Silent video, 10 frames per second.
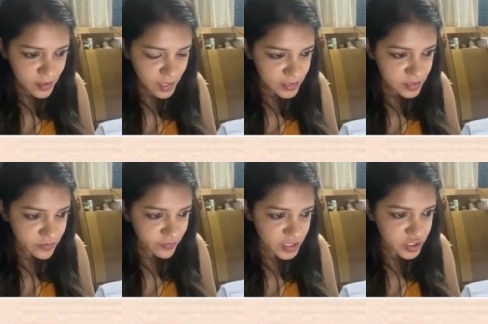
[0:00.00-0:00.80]
next
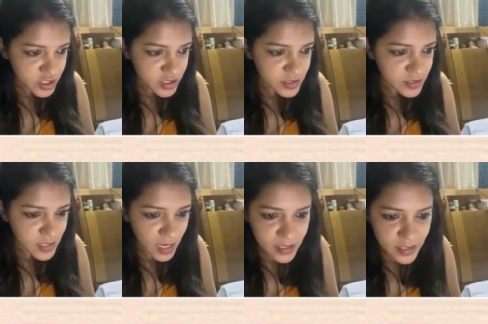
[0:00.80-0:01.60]
question
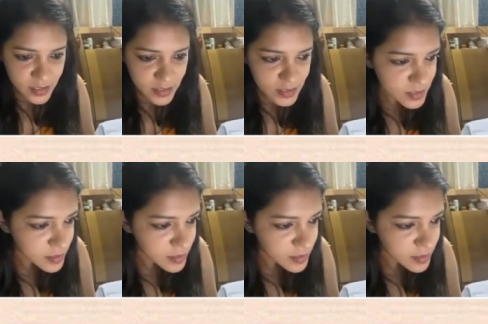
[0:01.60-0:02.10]
that is